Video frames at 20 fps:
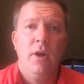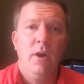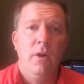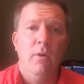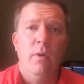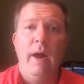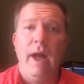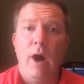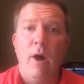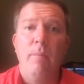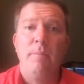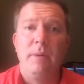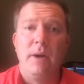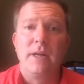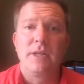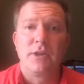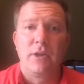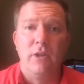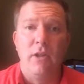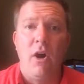who helped
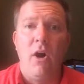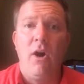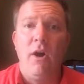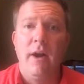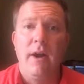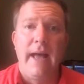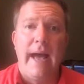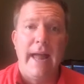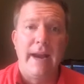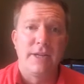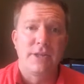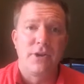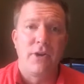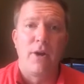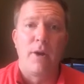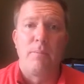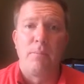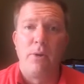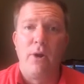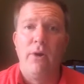us along, got us
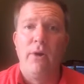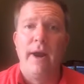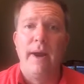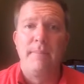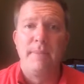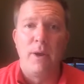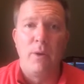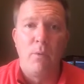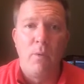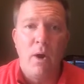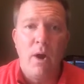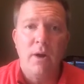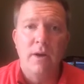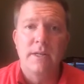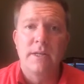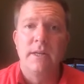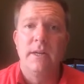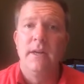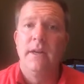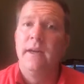on a program that
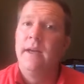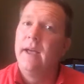worked,